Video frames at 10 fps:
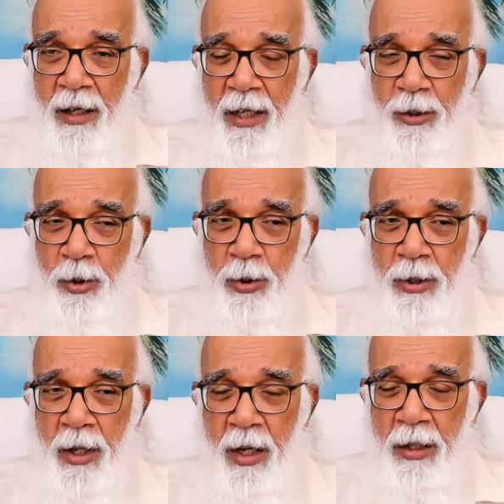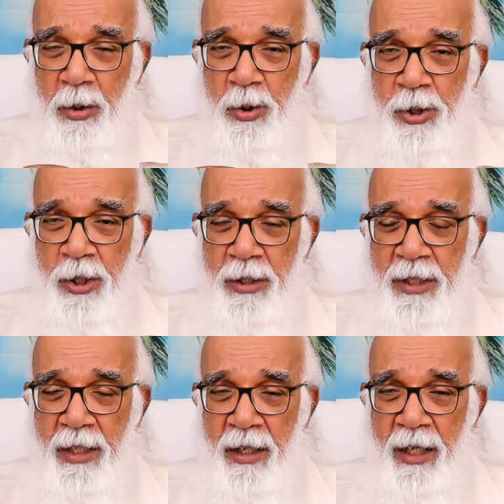And those wrong
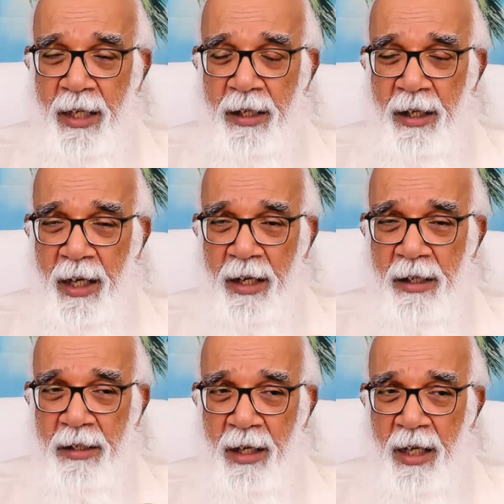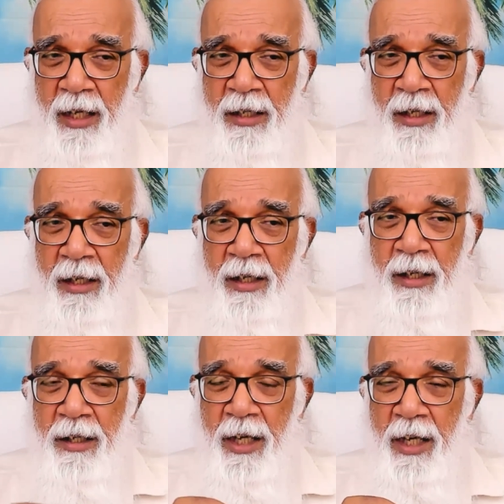notions in the intellect
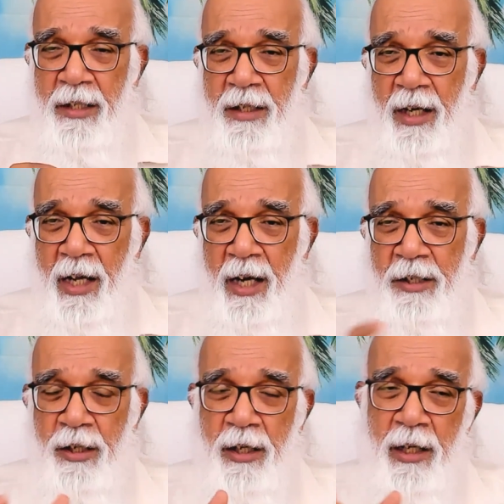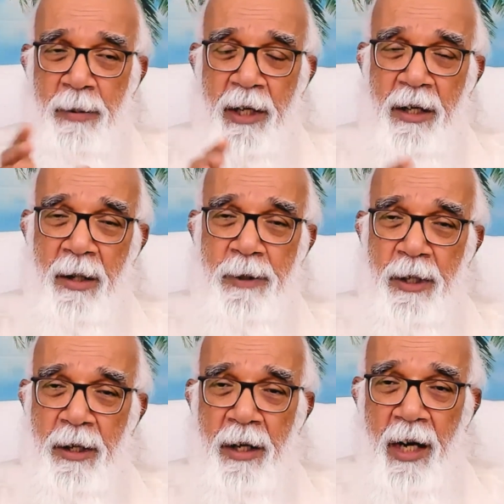takes an action. It
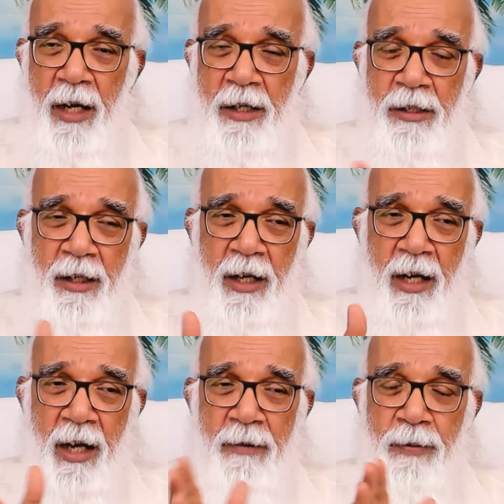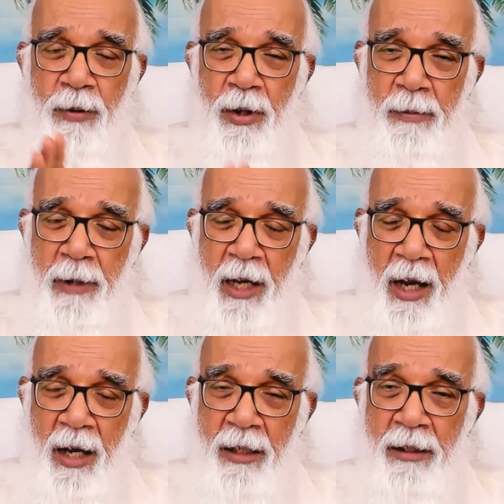becomes a reaction and I fall
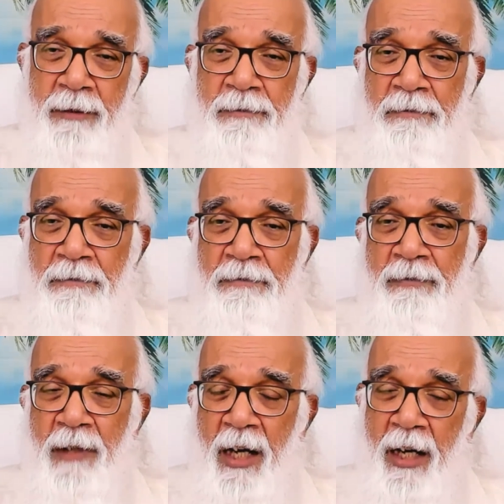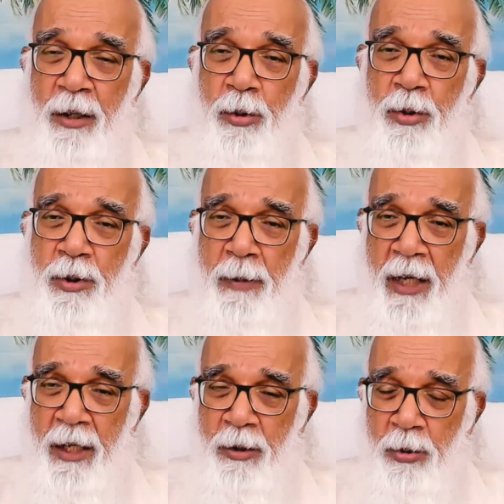back. I lose
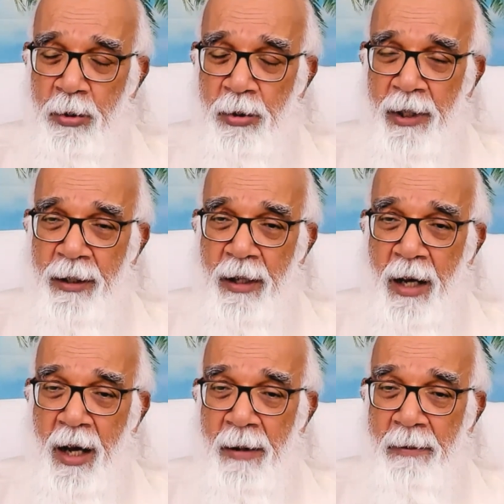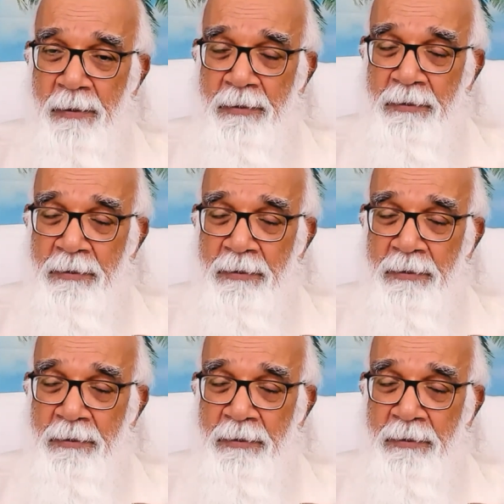my cool and calm.